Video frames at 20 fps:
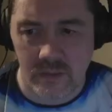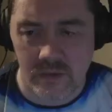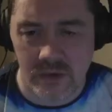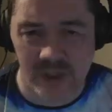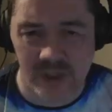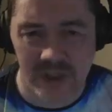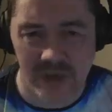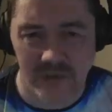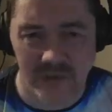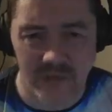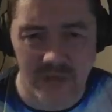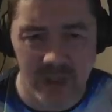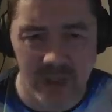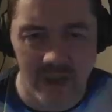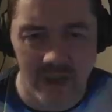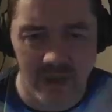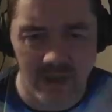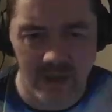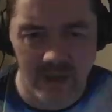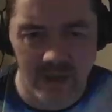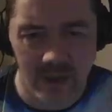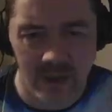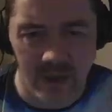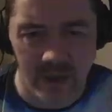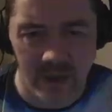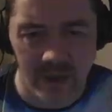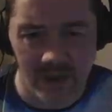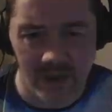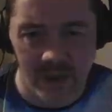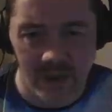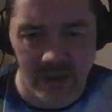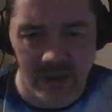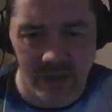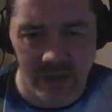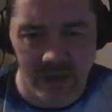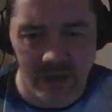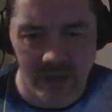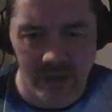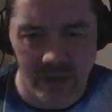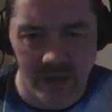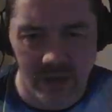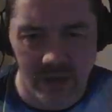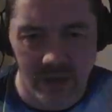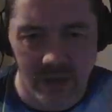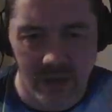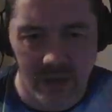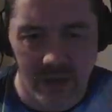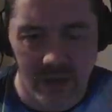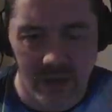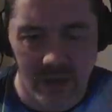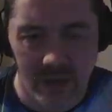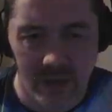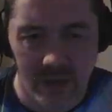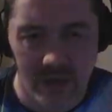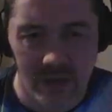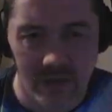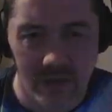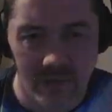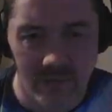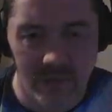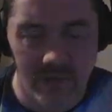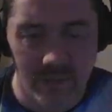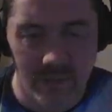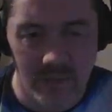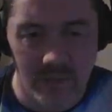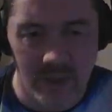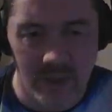17 ingot. Is that oh? I got.